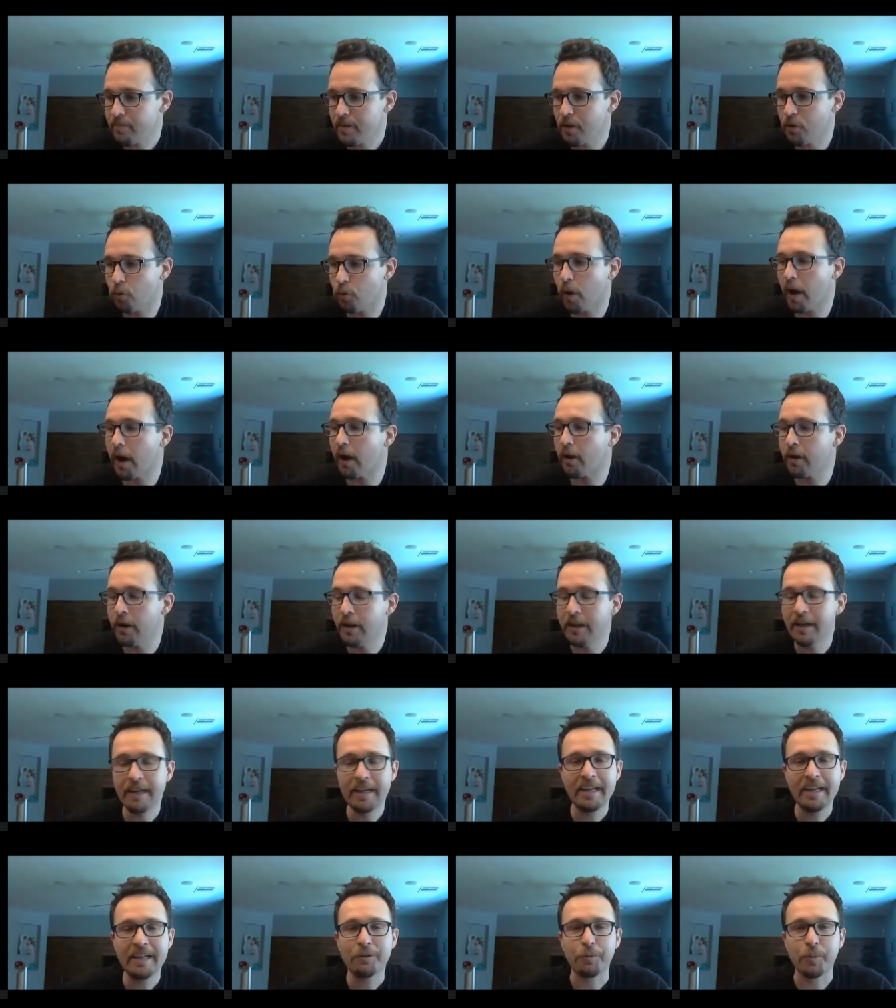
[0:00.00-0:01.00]
Wow,
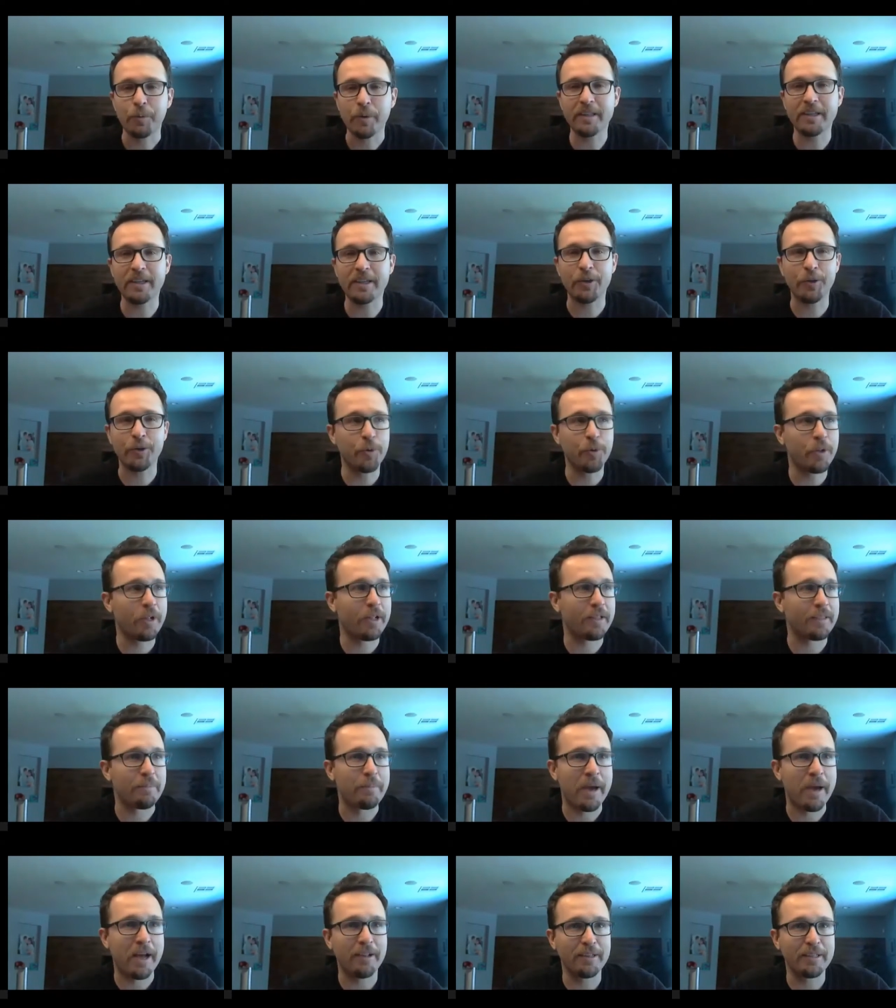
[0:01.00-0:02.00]
really cool on the
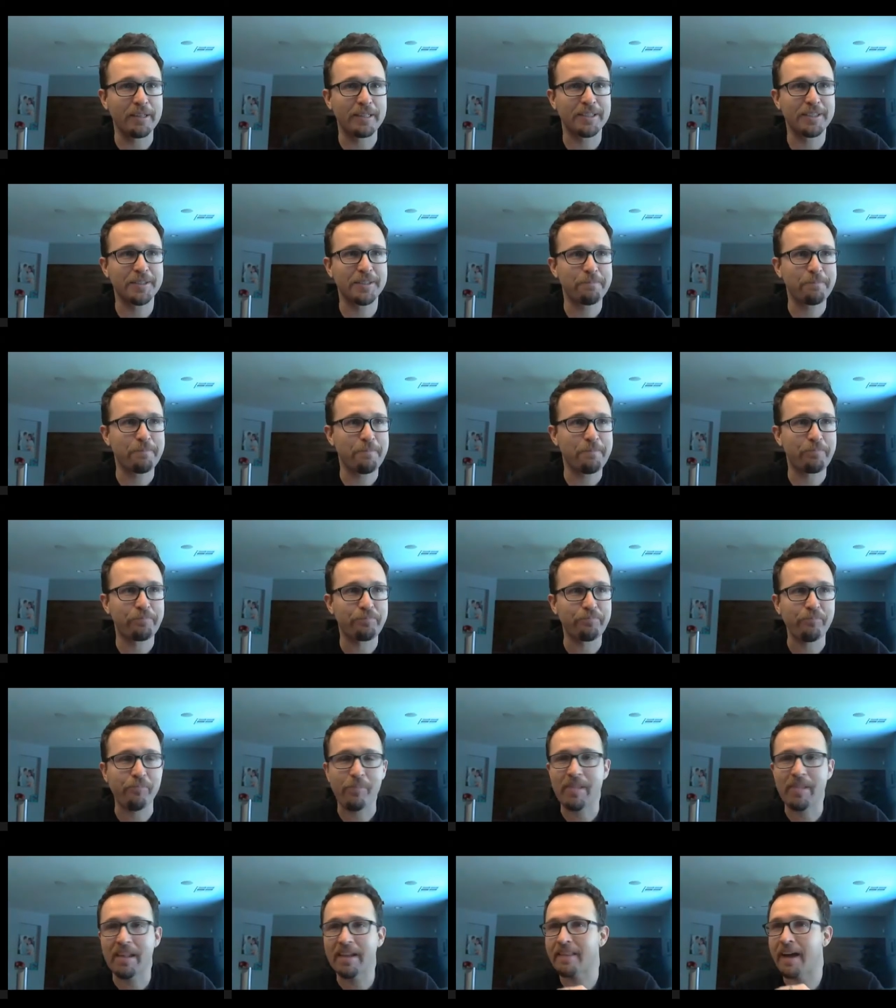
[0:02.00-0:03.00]
palate. It's
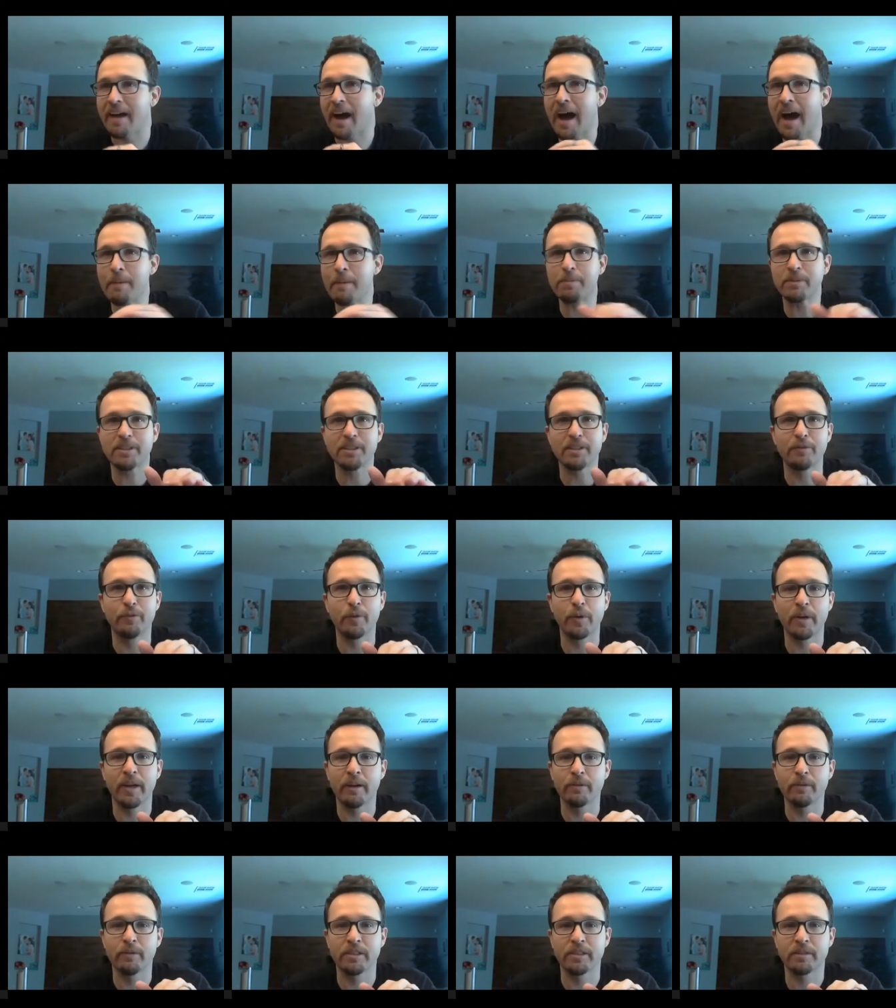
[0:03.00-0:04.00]
the opposite of what
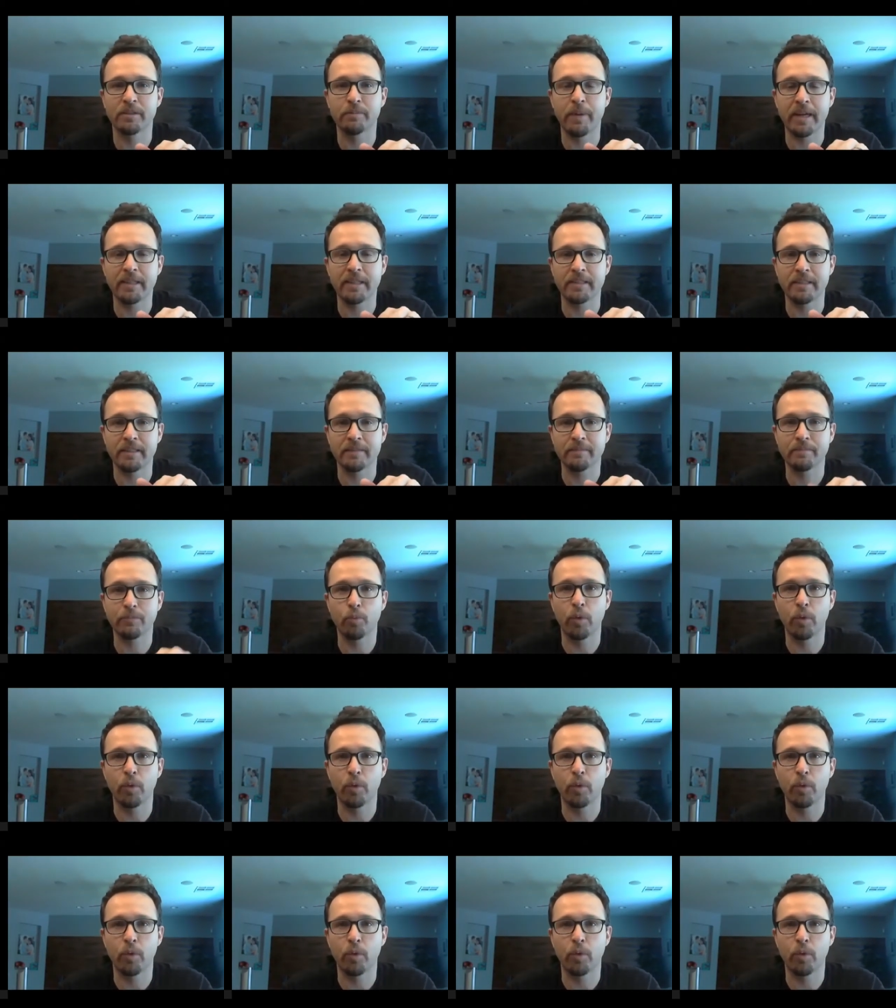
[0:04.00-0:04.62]
I was expecting.